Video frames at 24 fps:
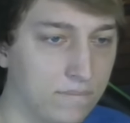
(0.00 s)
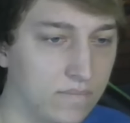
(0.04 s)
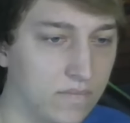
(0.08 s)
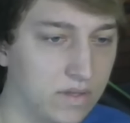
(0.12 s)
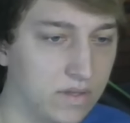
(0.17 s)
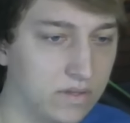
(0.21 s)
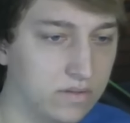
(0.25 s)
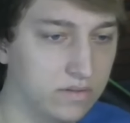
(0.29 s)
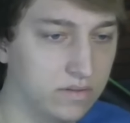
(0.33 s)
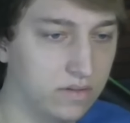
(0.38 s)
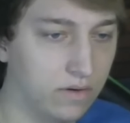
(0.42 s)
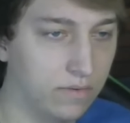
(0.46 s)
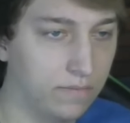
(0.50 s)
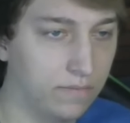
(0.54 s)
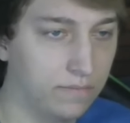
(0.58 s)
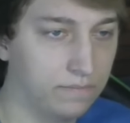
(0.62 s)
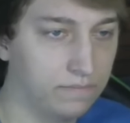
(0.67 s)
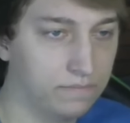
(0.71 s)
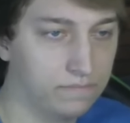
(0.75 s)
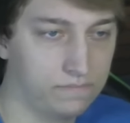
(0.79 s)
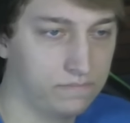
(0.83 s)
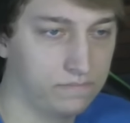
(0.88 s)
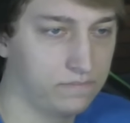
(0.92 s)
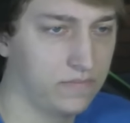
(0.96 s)
So,
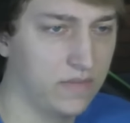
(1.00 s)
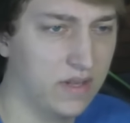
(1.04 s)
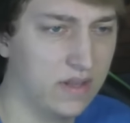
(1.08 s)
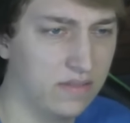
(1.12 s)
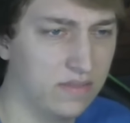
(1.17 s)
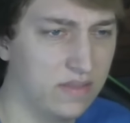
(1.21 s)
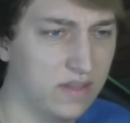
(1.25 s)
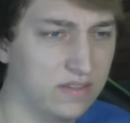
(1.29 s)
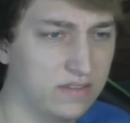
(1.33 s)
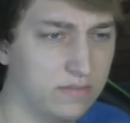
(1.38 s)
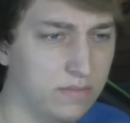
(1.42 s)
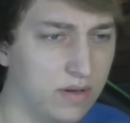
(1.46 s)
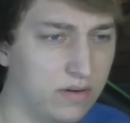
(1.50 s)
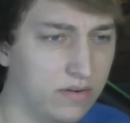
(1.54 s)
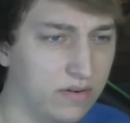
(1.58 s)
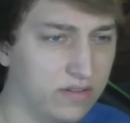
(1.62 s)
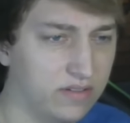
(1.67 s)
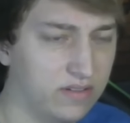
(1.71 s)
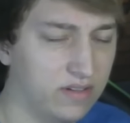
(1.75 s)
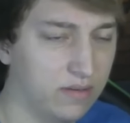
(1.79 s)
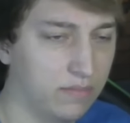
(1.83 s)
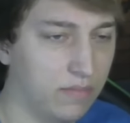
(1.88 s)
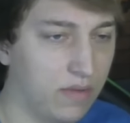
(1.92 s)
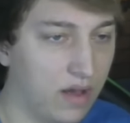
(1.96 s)
yeah, that's my
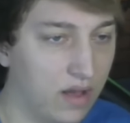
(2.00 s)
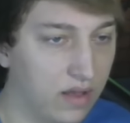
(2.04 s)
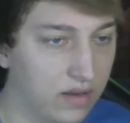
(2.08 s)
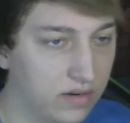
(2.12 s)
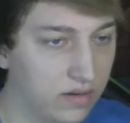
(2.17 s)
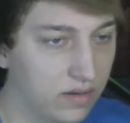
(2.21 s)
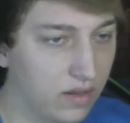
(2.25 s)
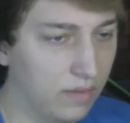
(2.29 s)
reasoning behind it.